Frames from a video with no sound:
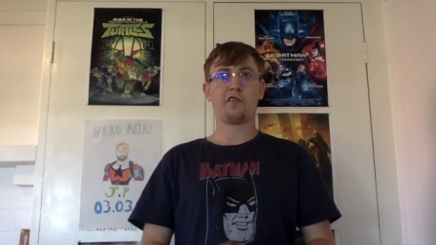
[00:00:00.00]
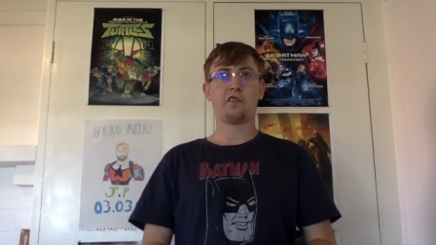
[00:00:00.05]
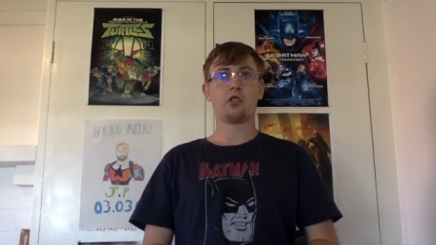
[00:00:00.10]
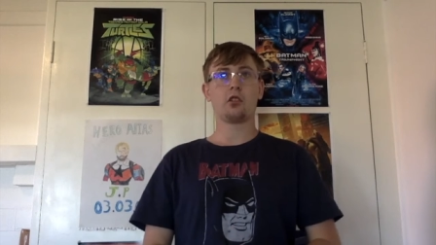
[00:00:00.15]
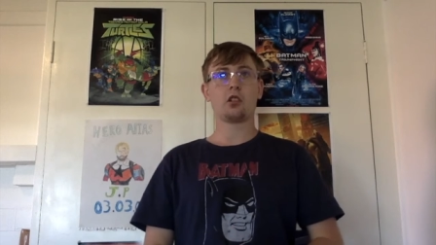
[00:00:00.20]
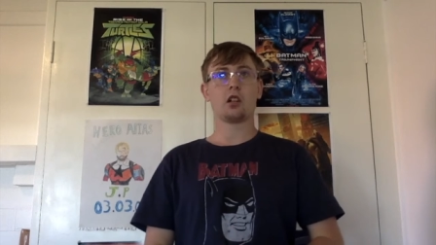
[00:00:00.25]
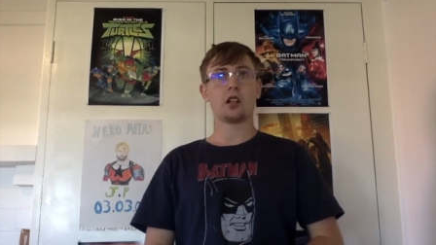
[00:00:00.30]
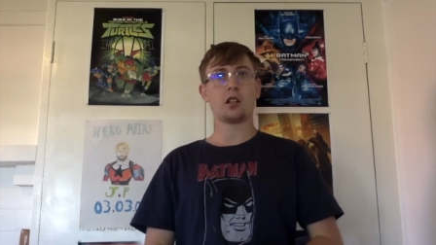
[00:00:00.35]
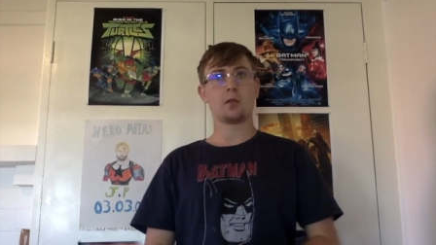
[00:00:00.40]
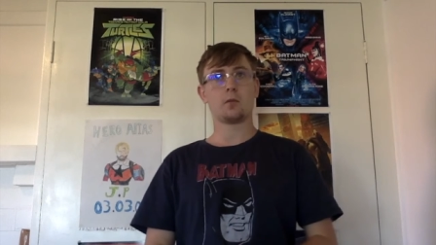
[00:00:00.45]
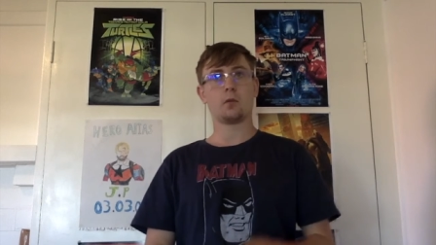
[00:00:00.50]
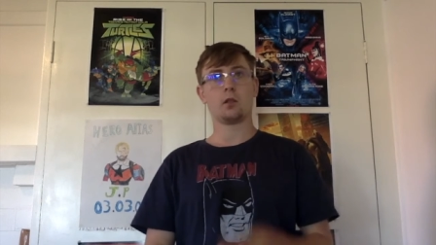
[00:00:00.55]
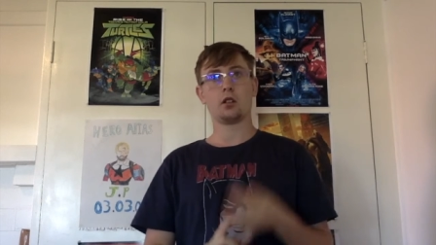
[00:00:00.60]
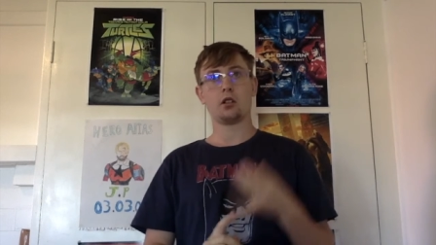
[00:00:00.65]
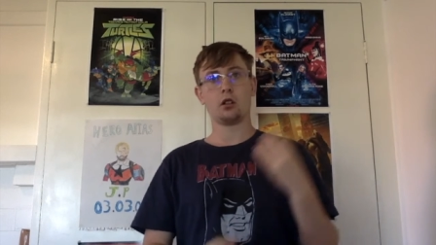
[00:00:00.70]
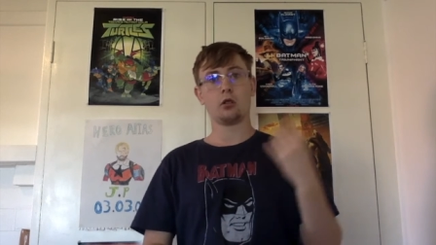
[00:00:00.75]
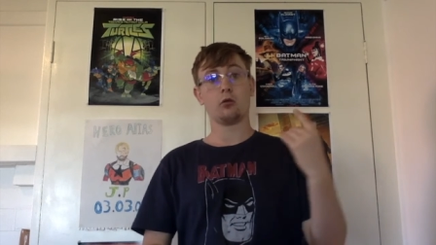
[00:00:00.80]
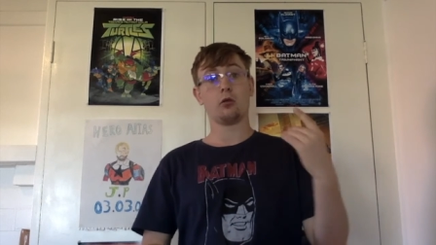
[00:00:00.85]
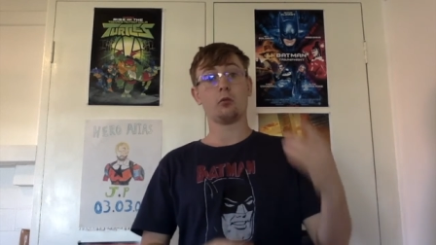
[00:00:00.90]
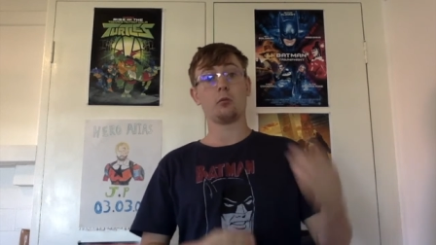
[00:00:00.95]
you guys want to
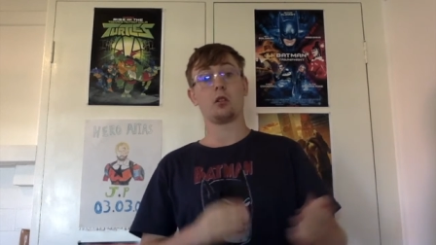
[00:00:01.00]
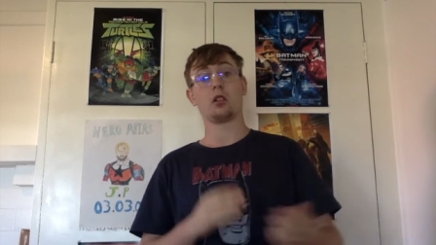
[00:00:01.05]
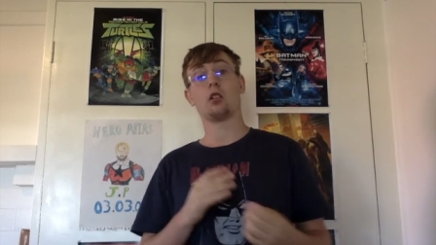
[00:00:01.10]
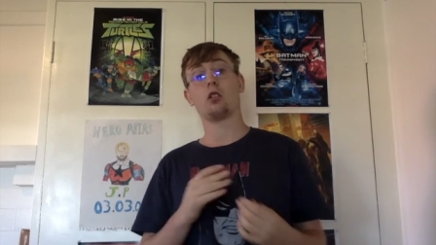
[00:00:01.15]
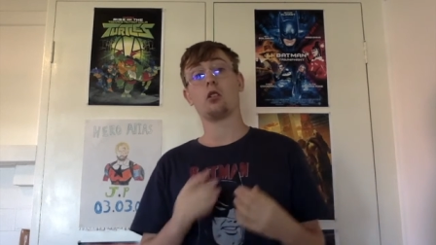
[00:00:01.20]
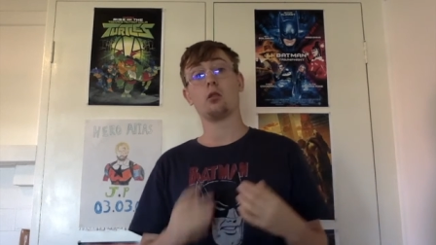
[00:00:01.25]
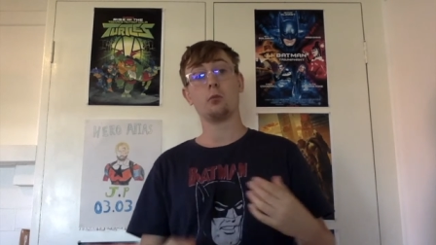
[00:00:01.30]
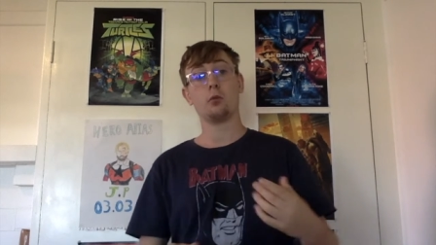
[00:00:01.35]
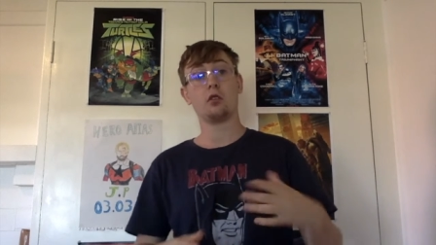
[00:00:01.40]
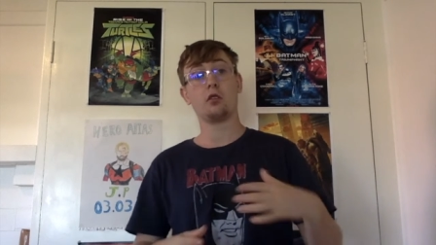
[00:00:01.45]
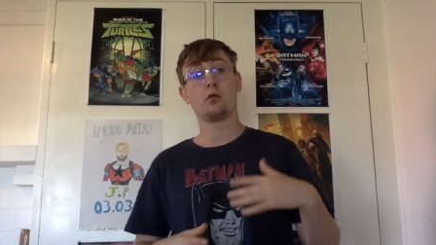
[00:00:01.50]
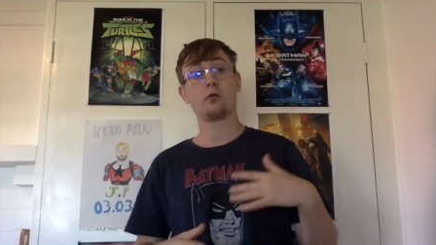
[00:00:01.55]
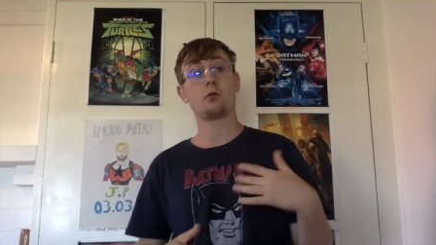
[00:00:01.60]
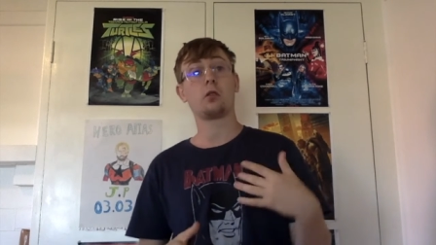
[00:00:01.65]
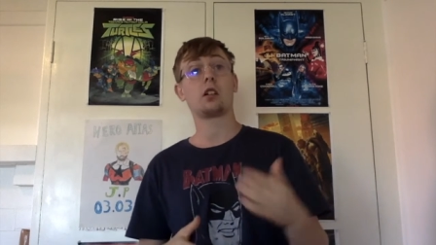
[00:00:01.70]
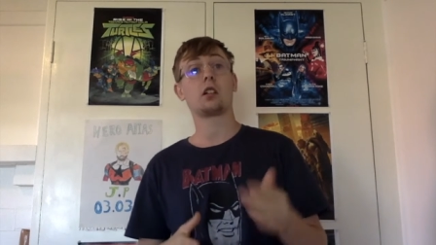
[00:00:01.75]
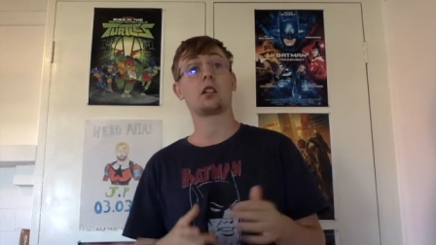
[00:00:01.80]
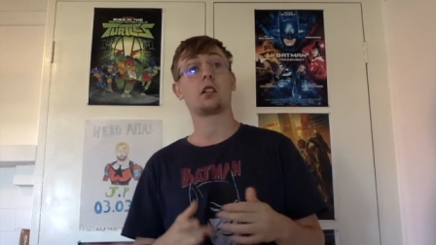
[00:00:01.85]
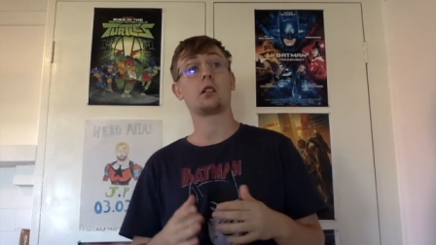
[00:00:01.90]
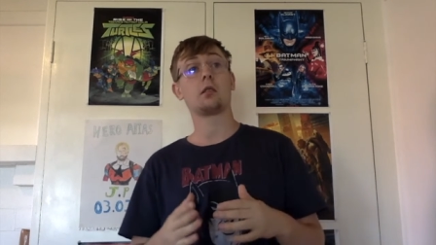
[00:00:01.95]
know what my old movie
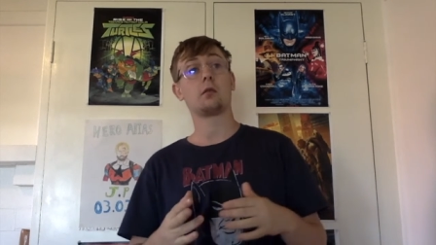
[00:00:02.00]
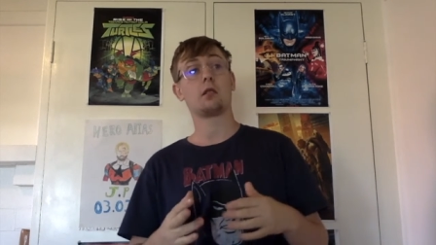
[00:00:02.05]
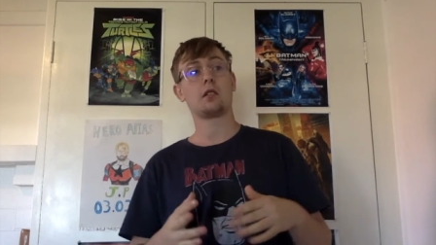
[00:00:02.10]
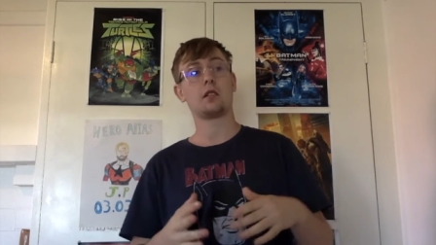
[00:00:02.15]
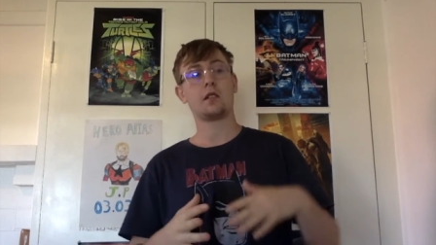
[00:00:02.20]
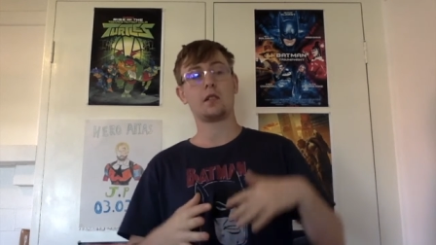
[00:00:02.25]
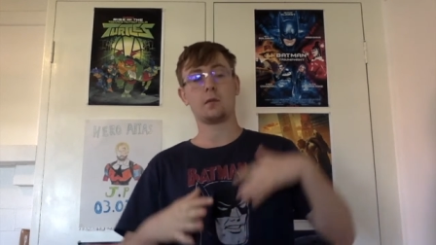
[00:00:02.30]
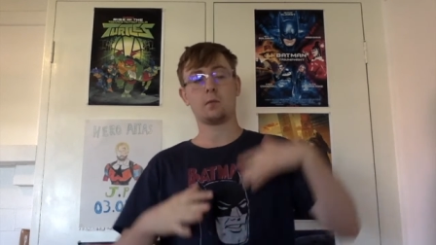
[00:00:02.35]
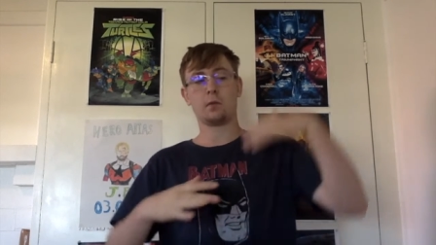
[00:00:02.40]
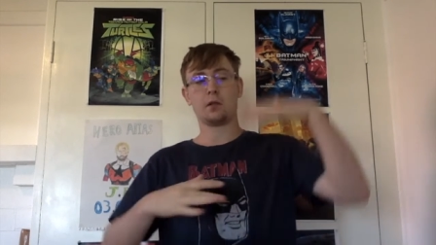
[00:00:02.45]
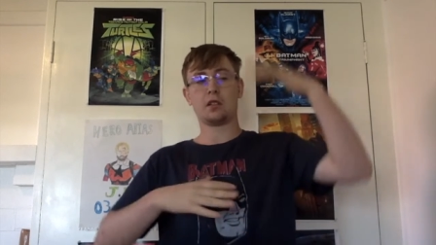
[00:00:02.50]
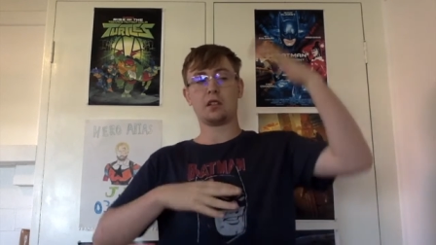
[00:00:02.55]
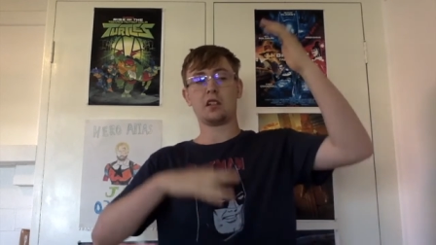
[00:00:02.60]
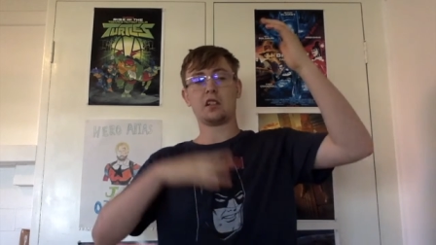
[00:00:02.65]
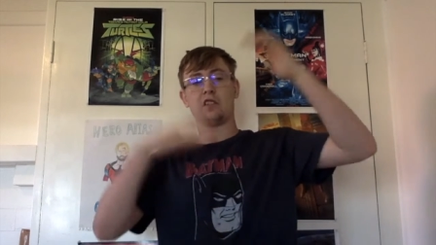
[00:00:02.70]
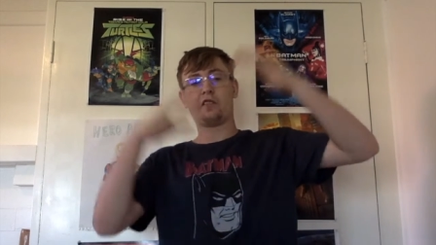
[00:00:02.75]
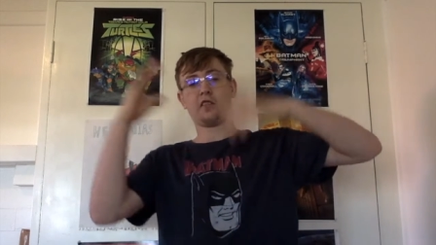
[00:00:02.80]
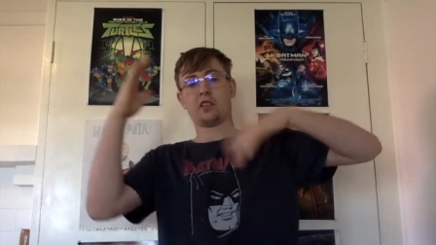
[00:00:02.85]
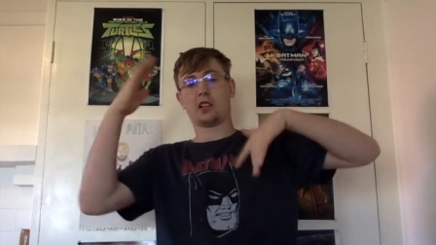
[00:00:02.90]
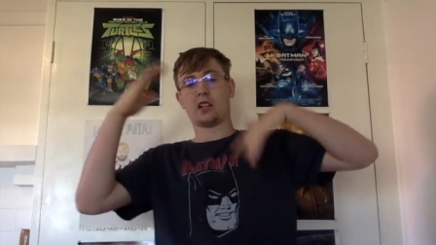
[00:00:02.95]
ranking is with the
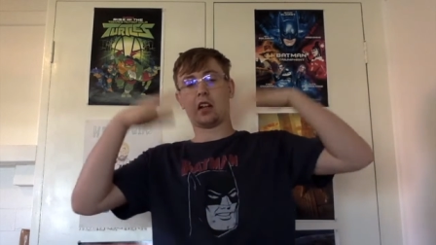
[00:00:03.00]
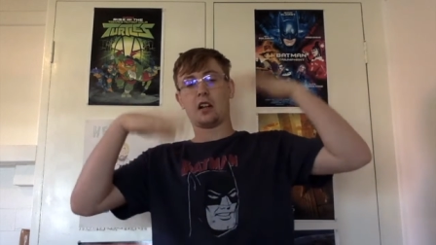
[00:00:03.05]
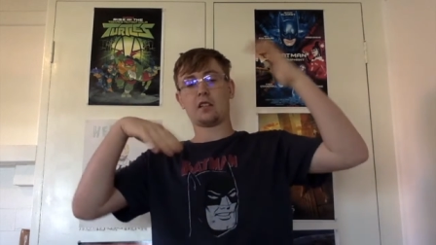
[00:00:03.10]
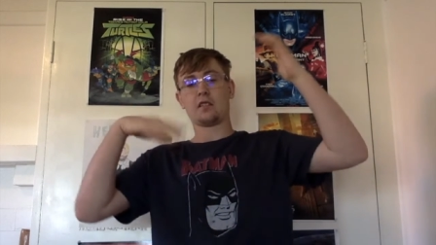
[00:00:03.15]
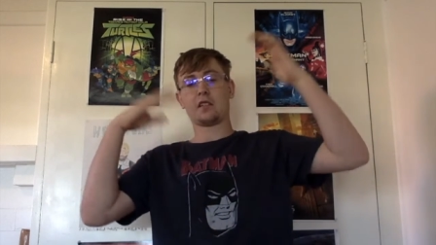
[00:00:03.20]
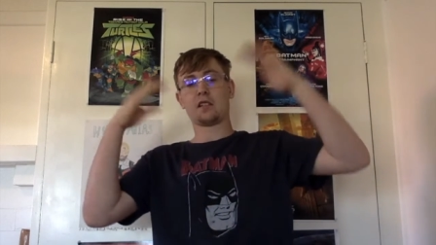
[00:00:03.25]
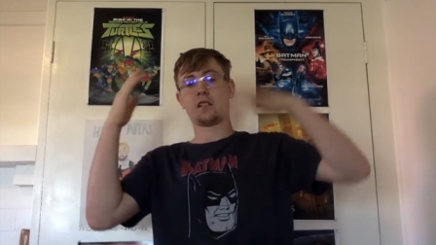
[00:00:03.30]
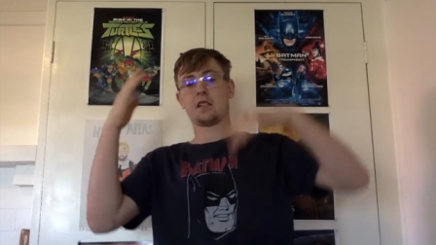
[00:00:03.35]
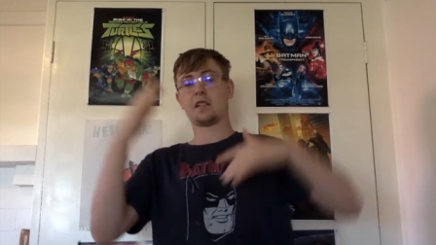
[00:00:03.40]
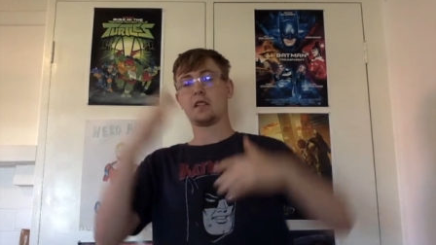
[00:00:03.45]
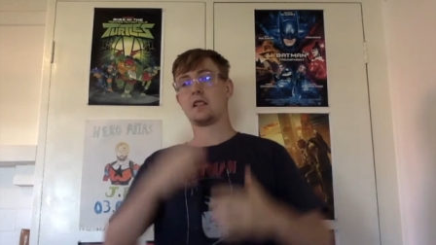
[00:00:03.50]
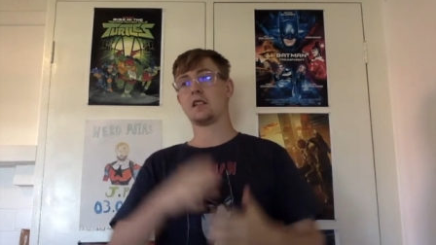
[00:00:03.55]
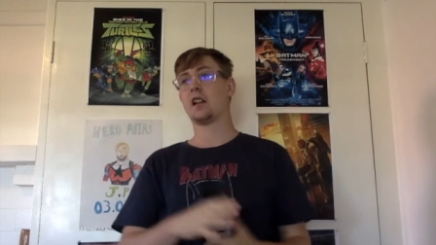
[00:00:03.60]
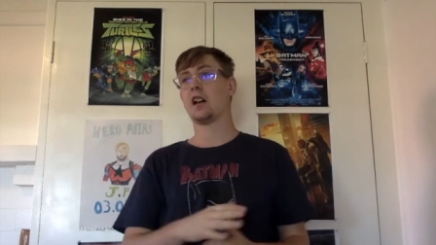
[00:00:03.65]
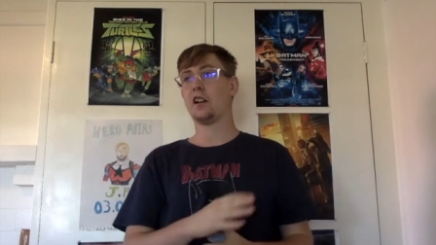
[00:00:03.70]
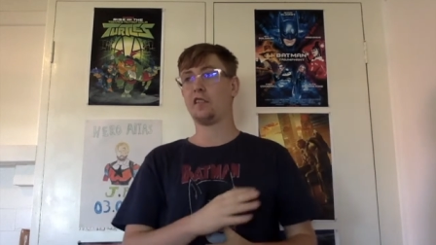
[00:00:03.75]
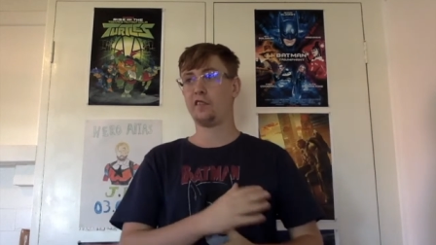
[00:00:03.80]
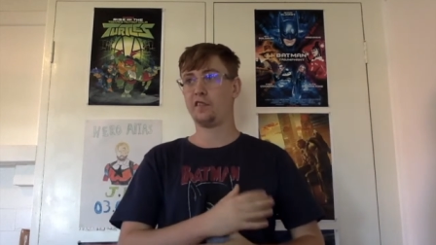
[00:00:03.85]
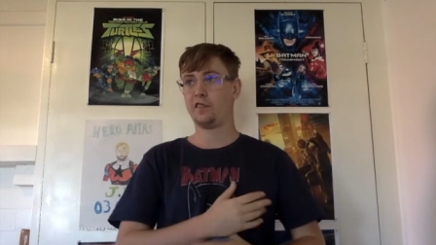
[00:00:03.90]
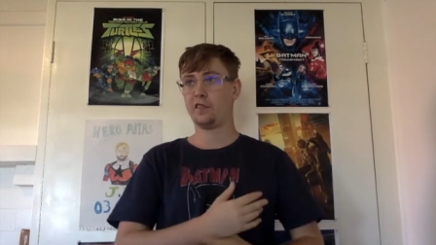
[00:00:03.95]
different characters and
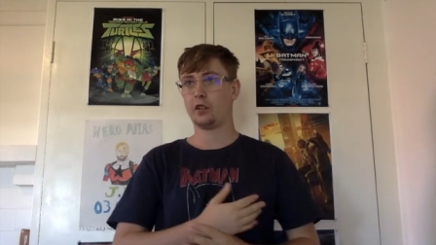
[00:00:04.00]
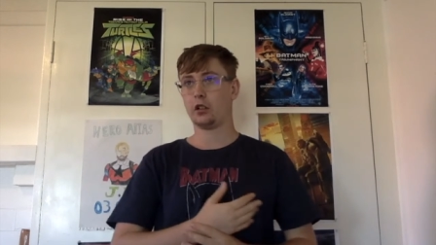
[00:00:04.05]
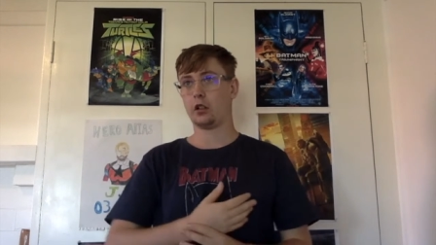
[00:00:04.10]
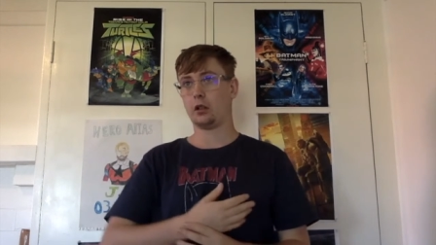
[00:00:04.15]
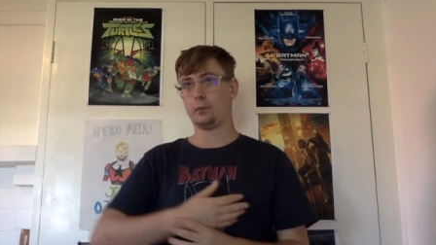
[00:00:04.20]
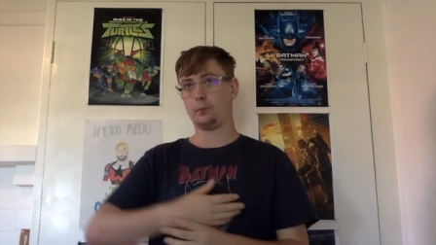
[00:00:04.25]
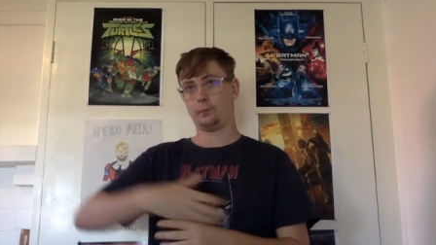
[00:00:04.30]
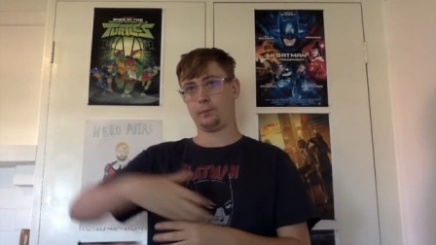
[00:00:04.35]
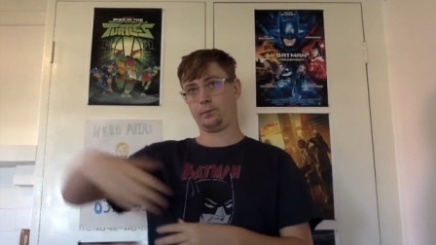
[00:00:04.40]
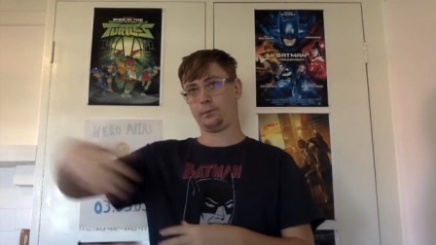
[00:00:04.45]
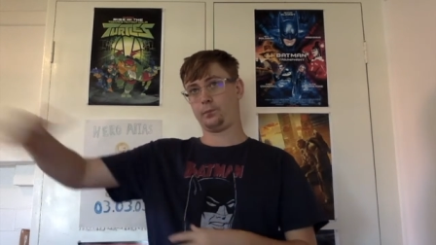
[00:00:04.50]
stuff, um,